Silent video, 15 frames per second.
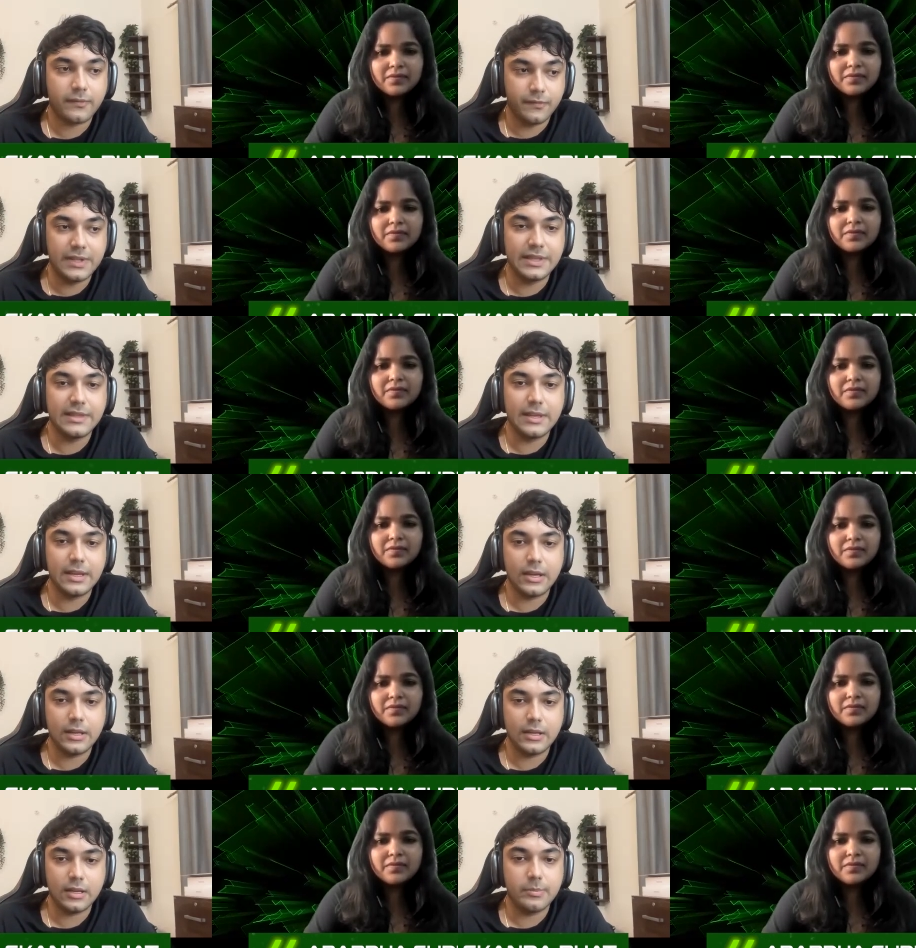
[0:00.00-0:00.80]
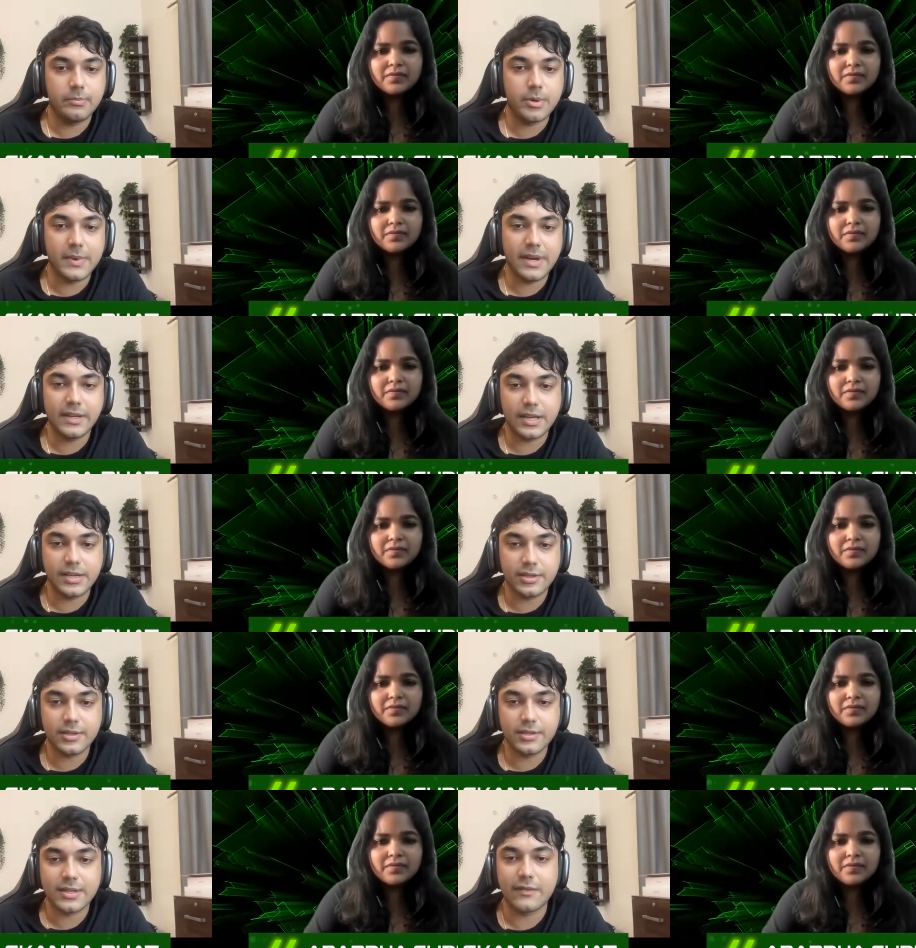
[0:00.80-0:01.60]
Speaker 1: with the
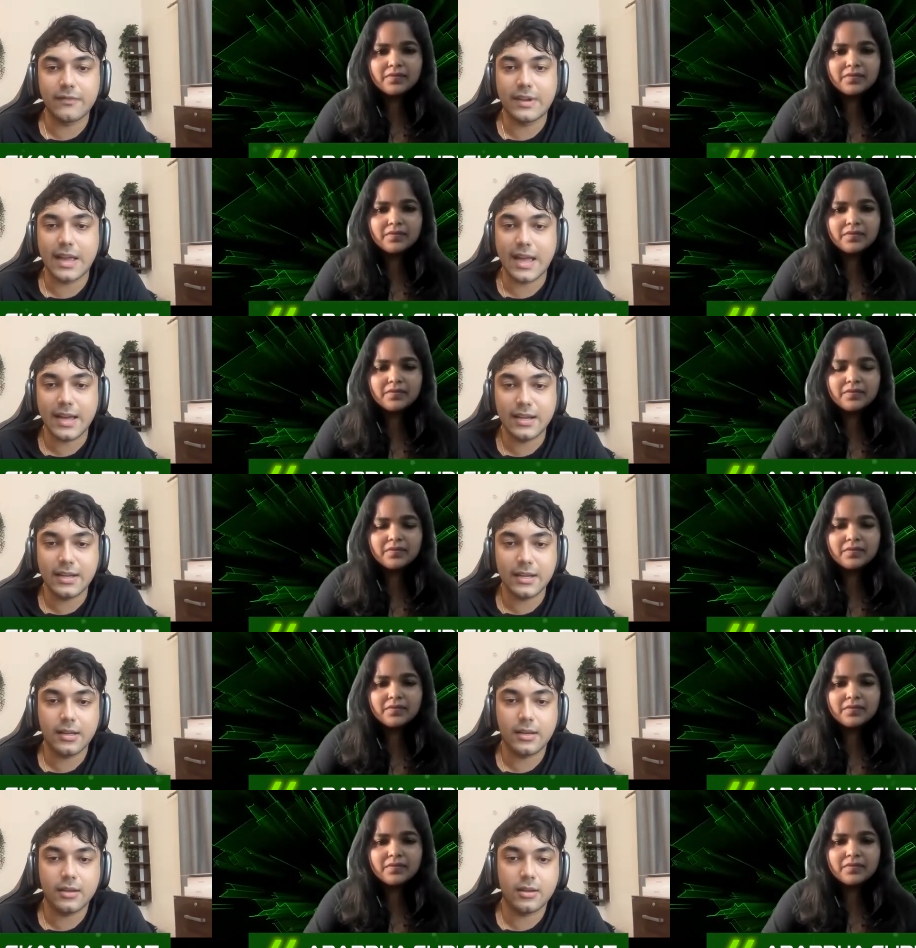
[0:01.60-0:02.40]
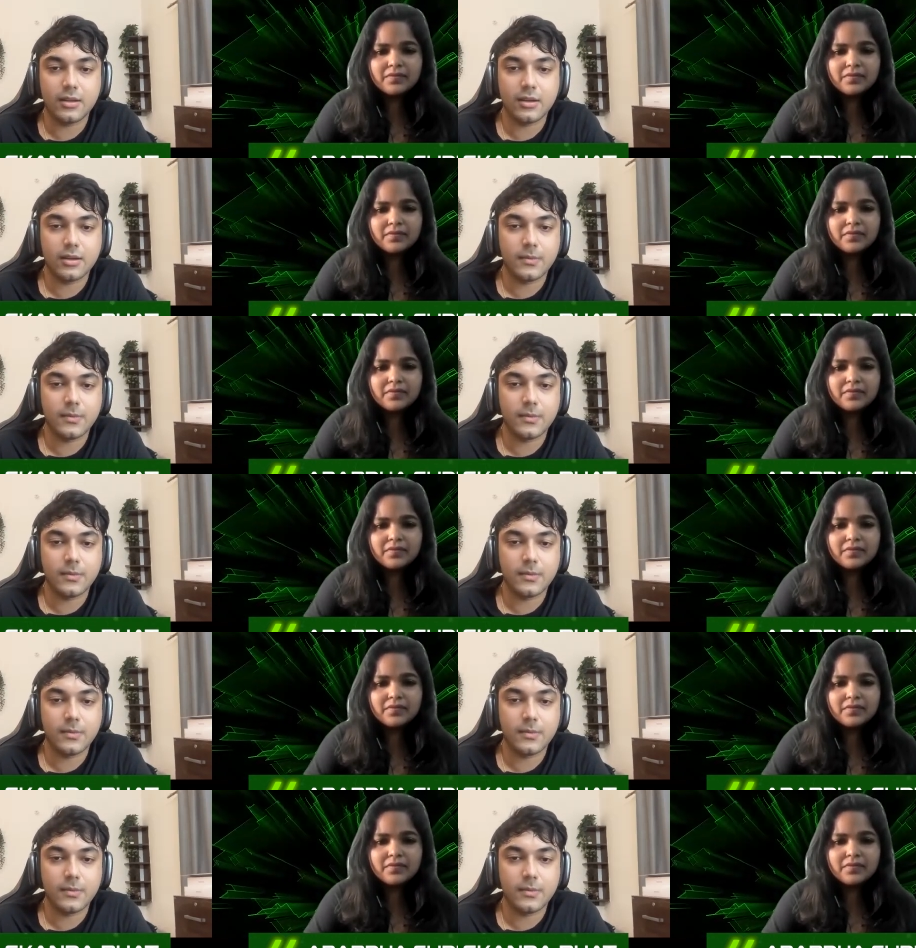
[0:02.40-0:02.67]
implementations that we had, and